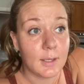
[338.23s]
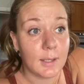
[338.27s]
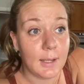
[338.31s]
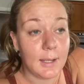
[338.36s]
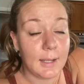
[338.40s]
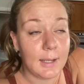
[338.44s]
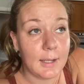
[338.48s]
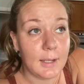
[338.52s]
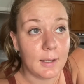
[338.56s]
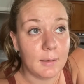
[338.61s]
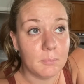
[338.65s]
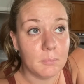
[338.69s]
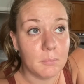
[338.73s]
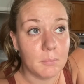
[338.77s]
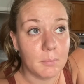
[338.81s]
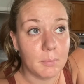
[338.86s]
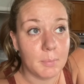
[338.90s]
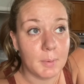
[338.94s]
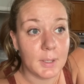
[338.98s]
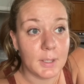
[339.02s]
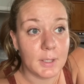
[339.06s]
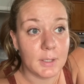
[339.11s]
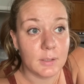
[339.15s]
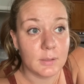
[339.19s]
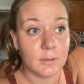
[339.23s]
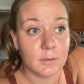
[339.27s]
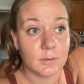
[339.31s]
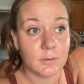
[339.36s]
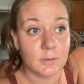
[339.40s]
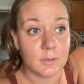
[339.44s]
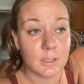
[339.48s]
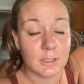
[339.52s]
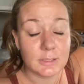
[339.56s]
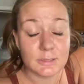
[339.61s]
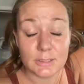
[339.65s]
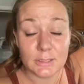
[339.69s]
Um, but
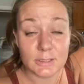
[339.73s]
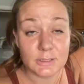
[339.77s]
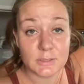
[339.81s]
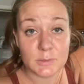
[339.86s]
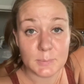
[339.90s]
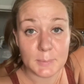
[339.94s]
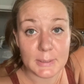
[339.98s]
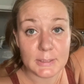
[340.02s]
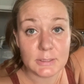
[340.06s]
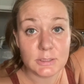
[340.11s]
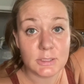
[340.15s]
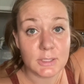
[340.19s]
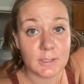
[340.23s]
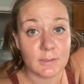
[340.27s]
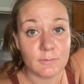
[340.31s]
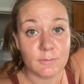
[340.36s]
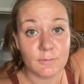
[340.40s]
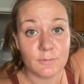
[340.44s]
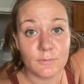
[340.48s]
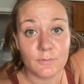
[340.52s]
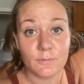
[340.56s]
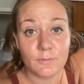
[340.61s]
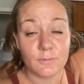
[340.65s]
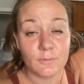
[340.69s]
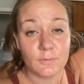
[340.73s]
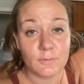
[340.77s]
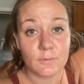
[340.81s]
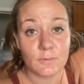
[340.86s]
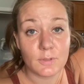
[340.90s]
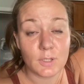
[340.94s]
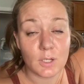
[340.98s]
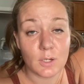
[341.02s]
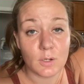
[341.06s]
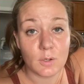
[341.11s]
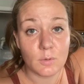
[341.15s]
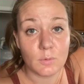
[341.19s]
it's expensive,
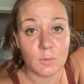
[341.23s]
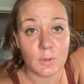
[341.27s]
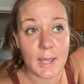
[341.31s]
you know?